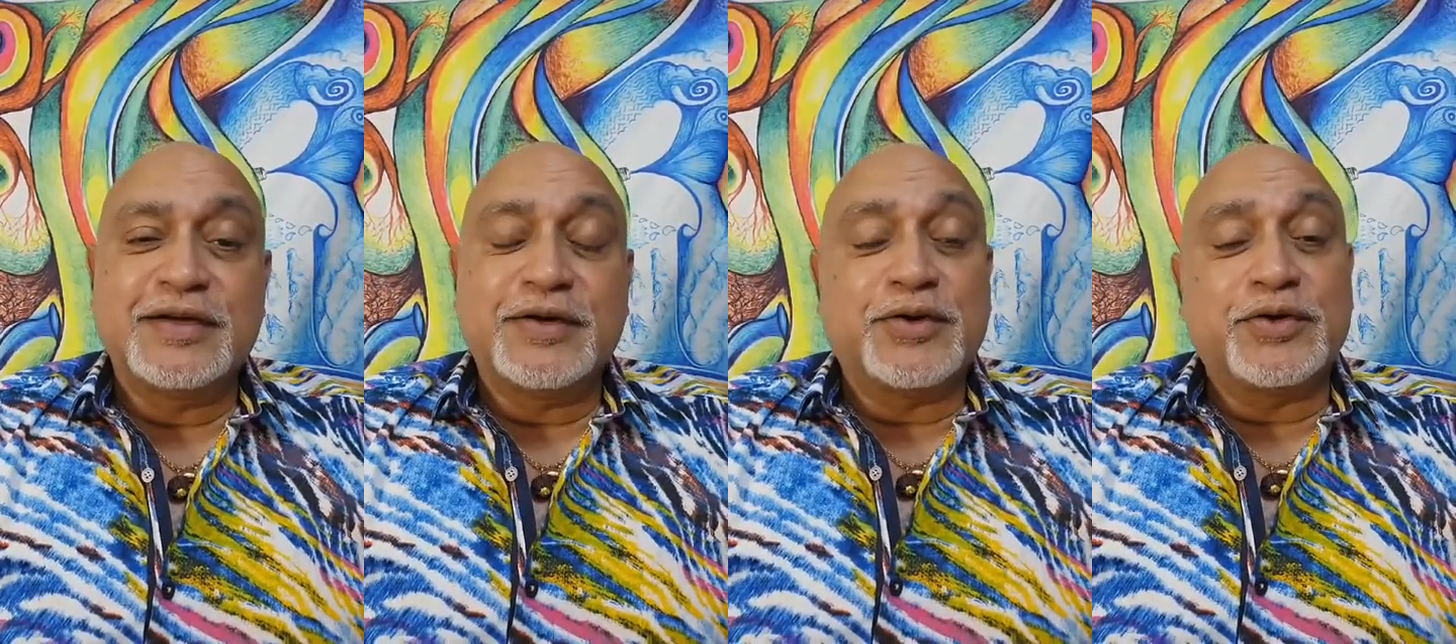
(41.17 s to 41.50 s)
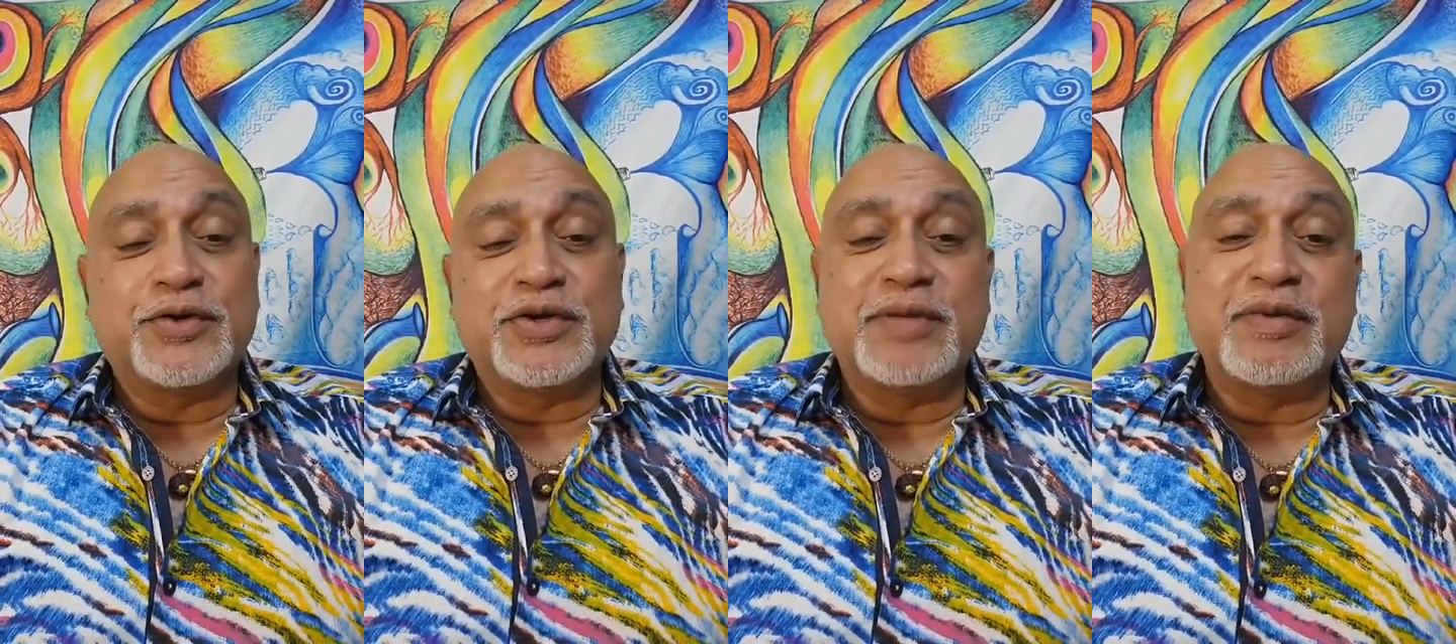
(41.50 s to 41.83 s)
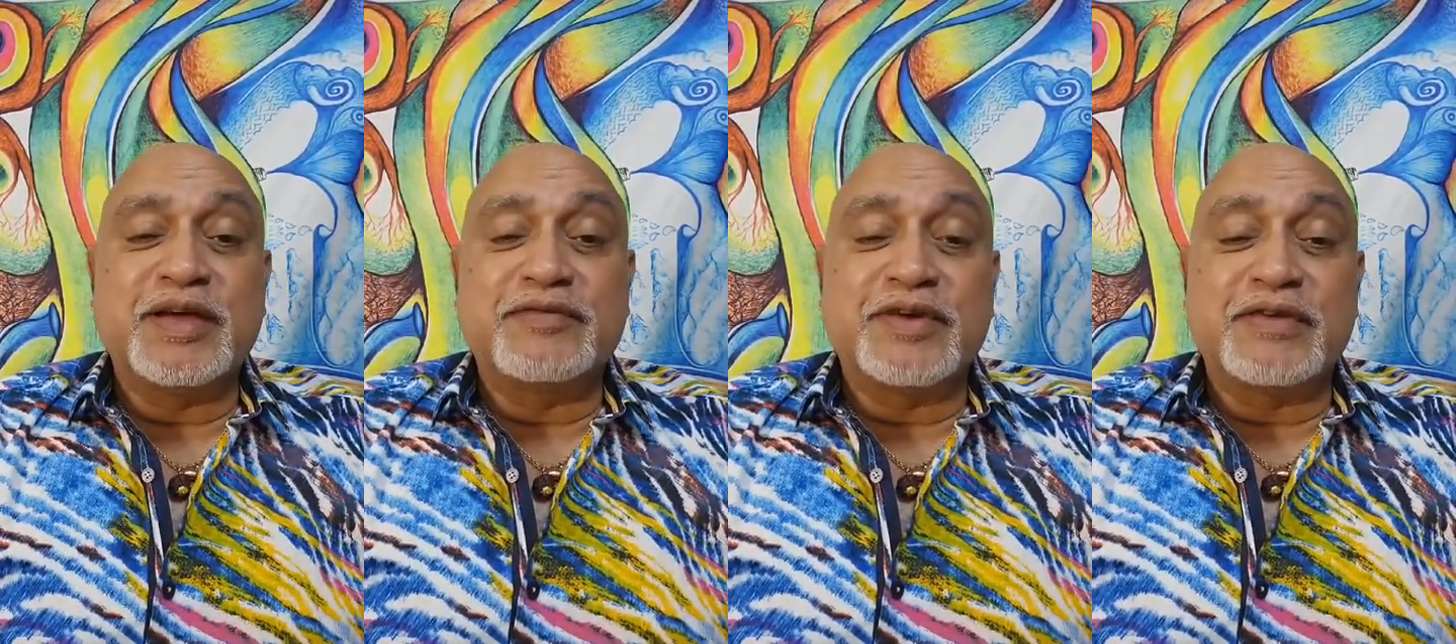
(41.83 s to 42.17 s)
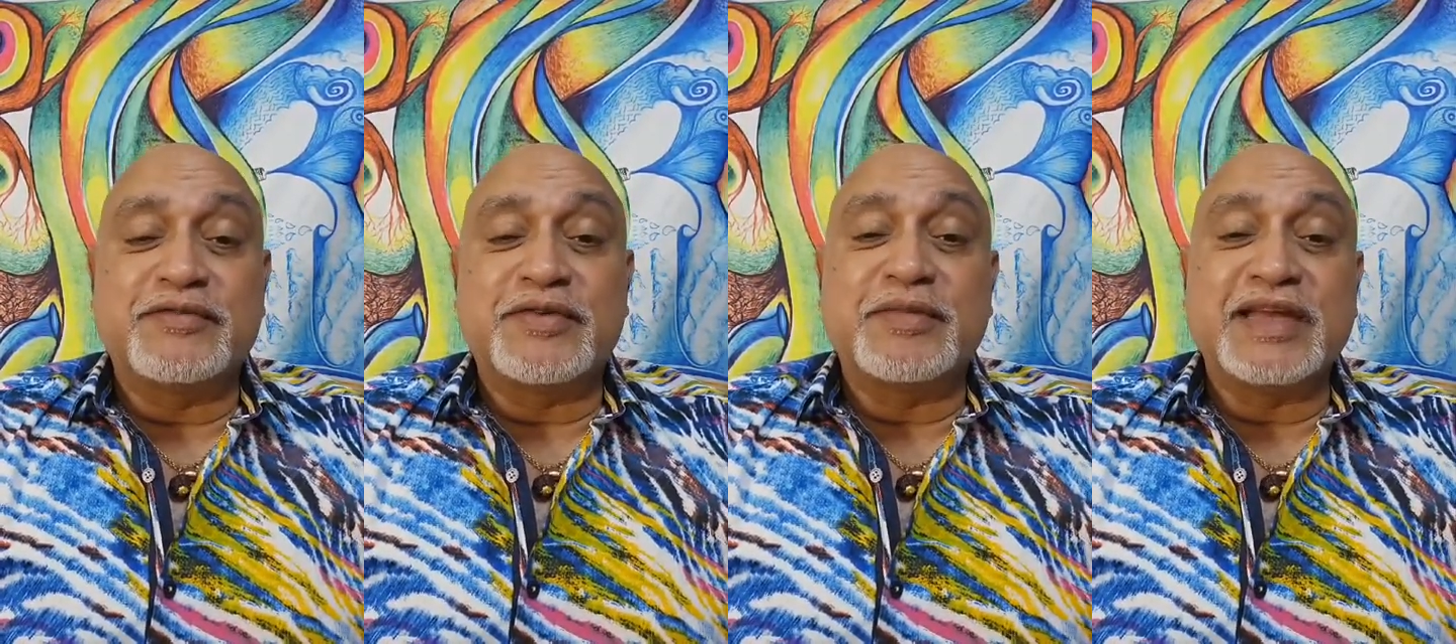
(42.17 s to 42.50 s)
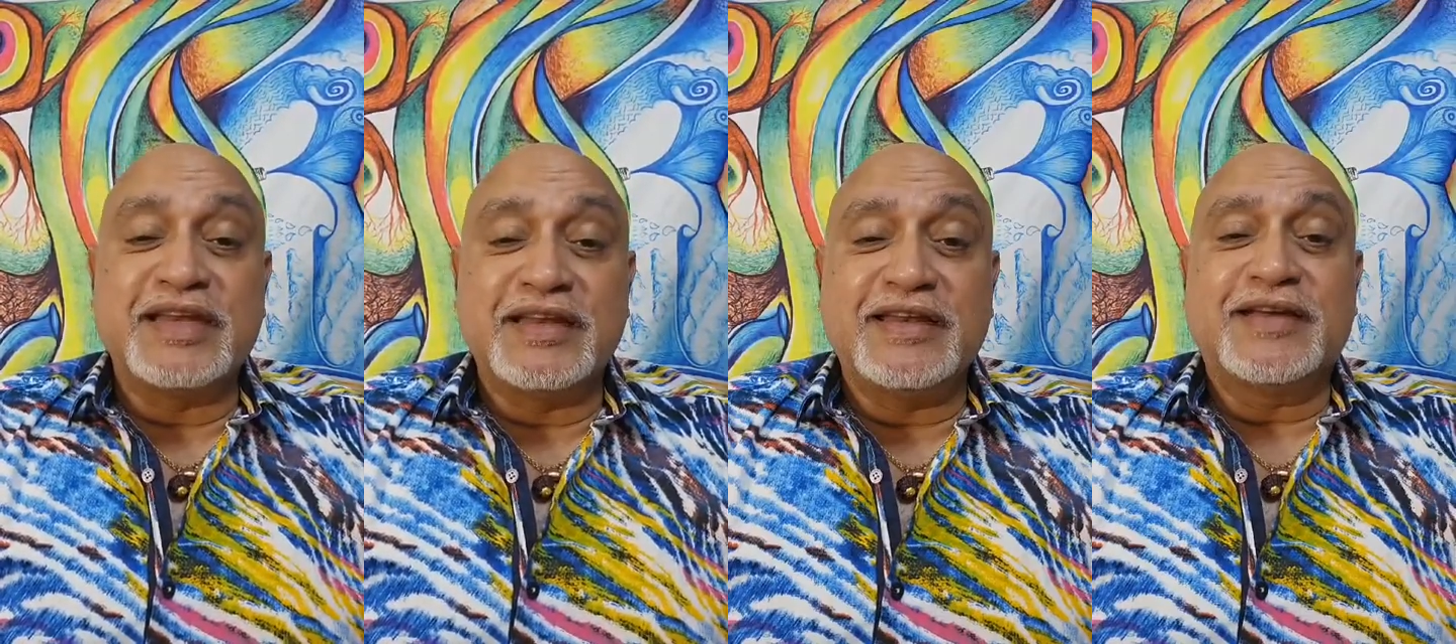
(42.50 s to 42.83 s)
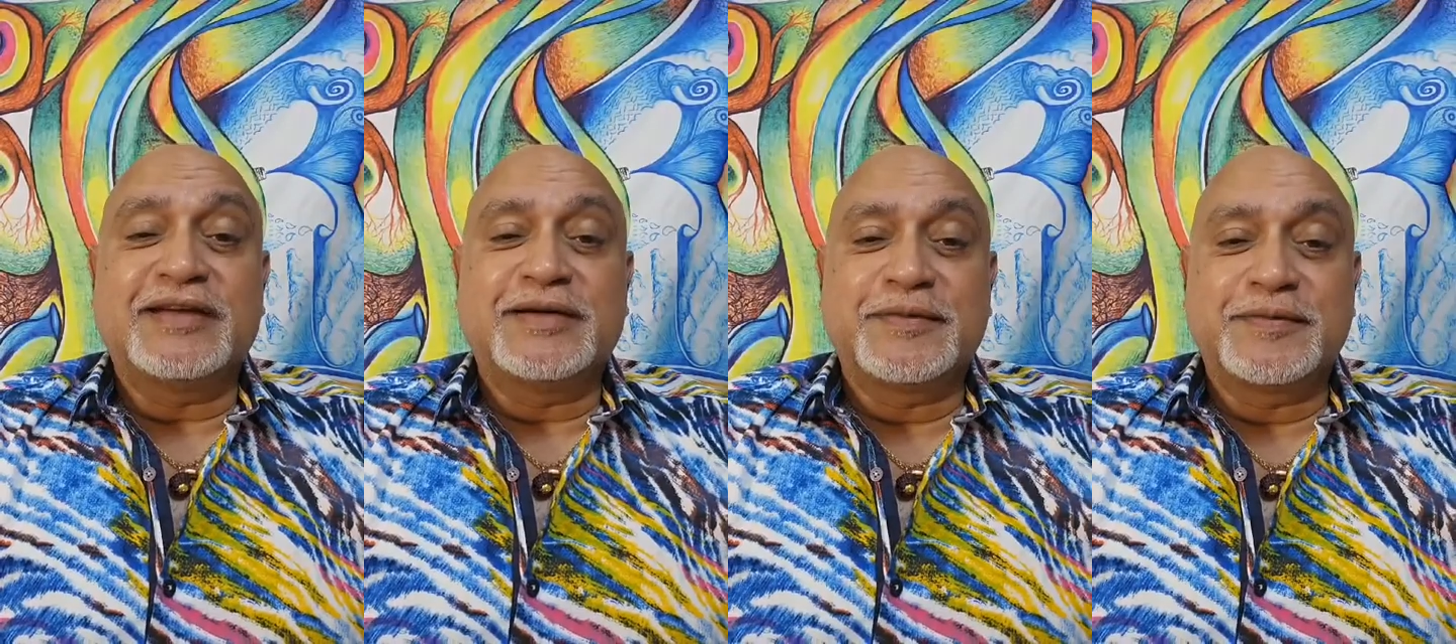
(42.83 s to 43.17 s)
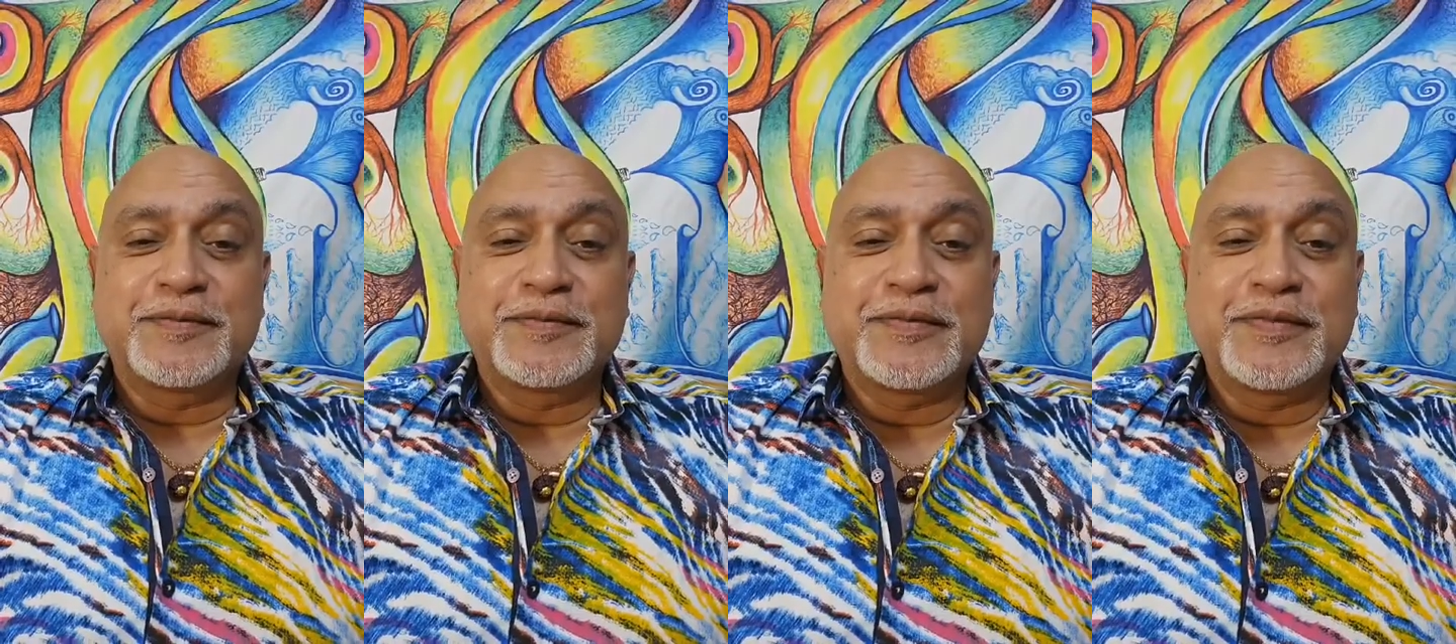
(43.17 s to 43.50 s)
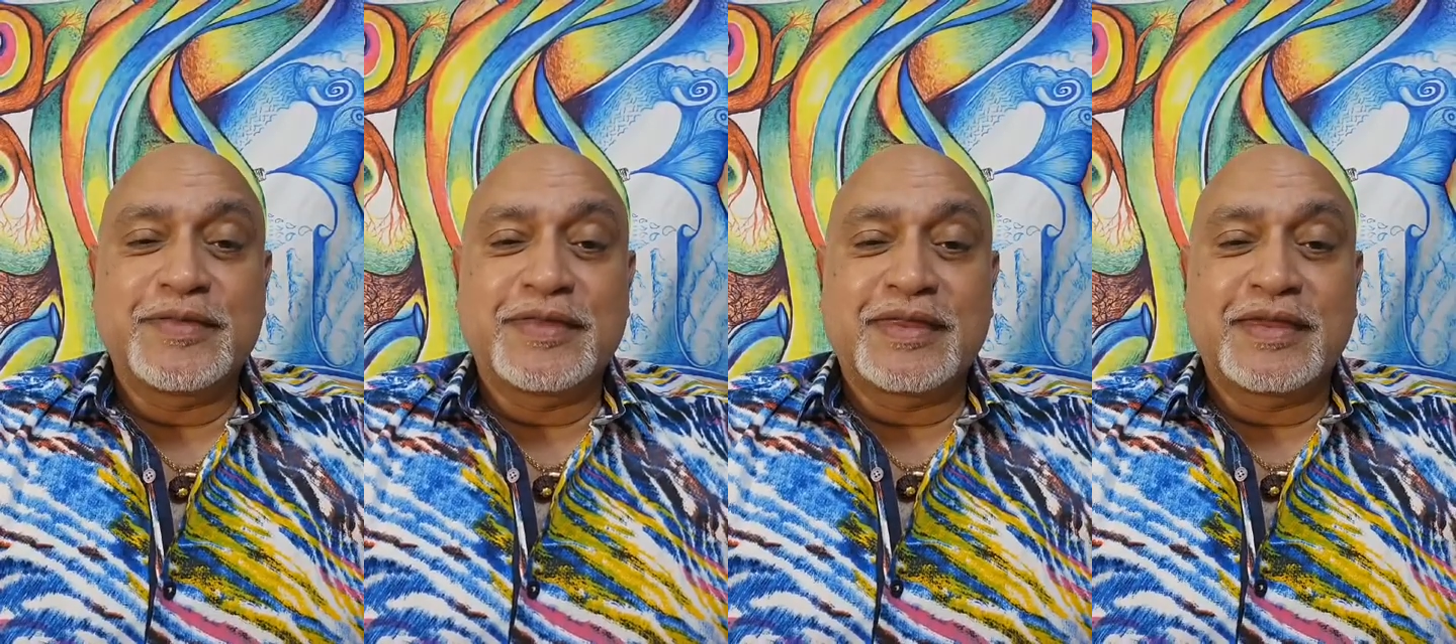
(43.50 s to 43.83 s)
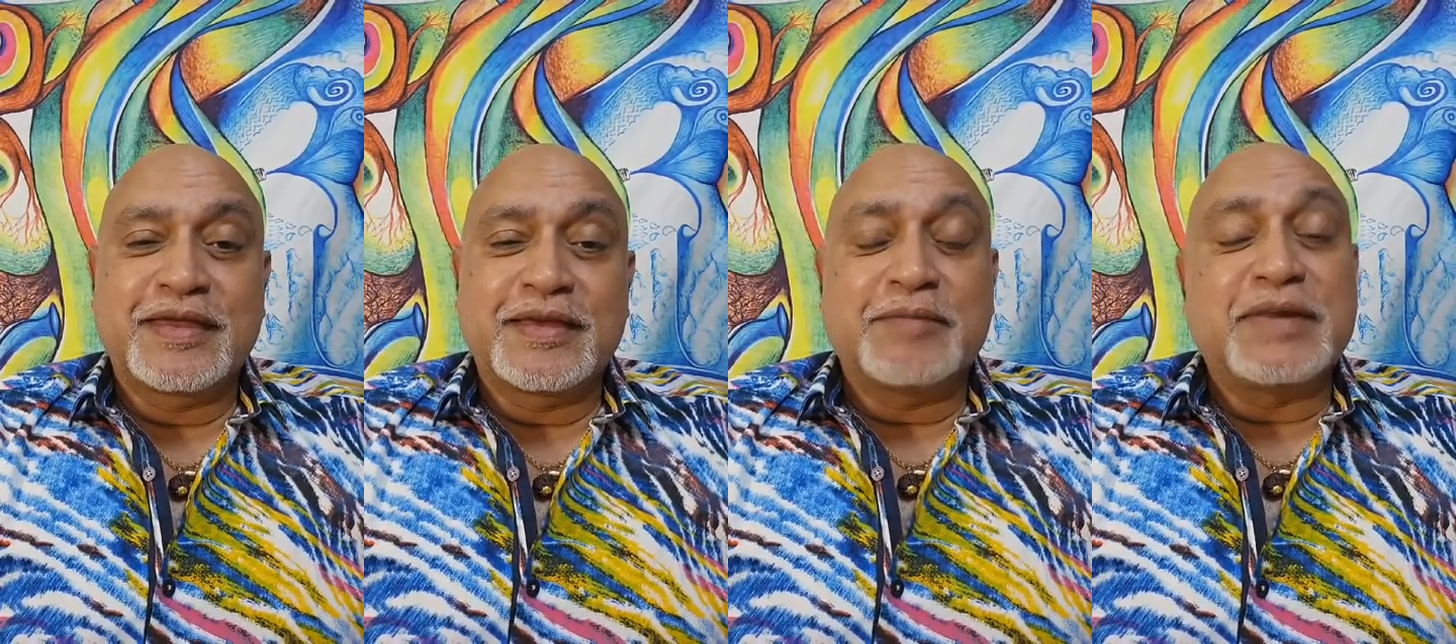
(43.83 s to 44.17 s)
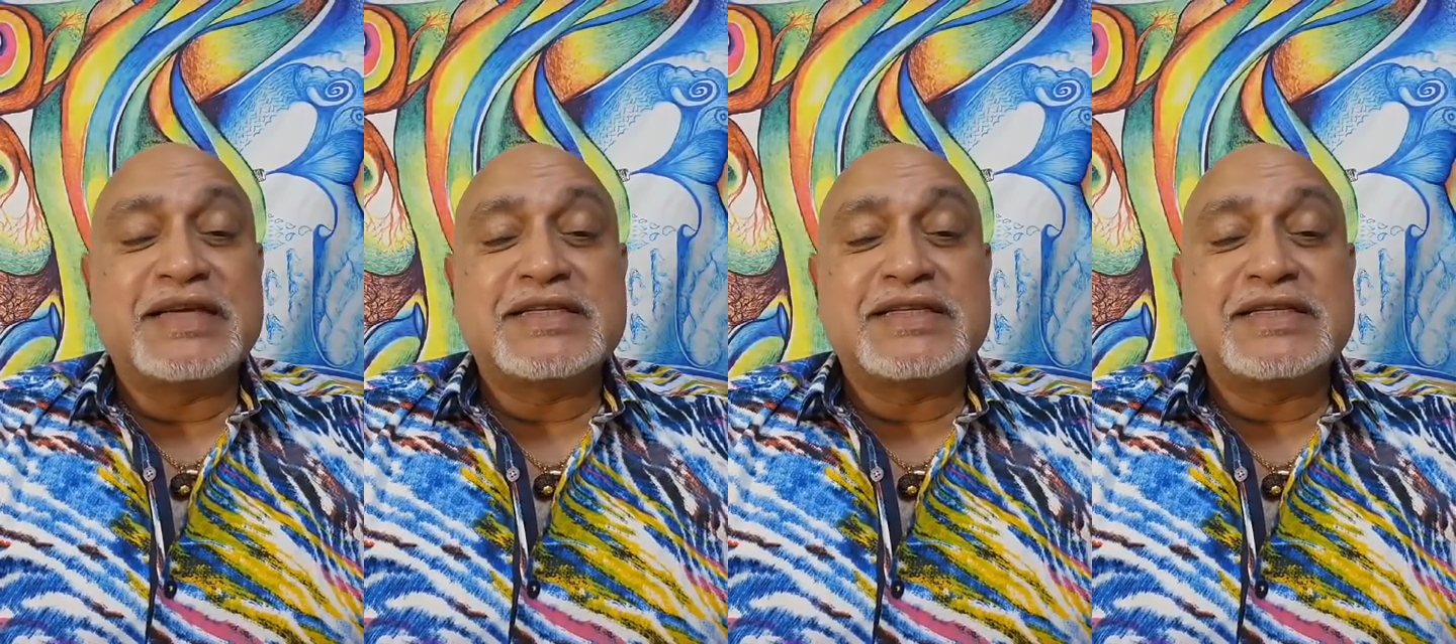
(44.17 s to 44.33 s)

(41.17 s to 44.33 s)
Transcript: although they may have come from India. By